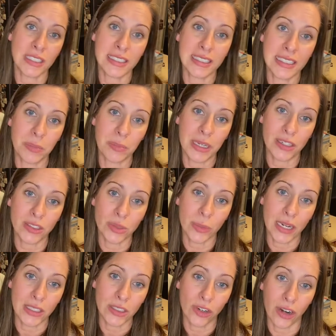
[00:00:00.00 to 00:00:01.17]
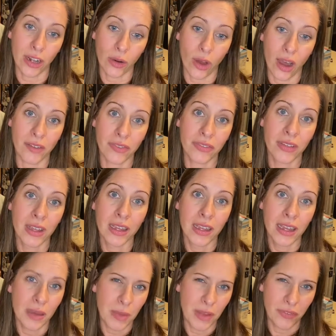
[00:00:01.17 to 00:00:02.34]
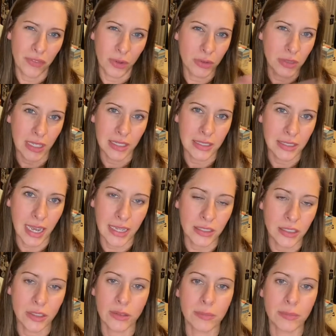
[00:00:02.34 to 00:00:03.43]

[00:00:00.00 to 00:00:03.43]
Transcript: disappears when I turn it off. My phone's going to die soon.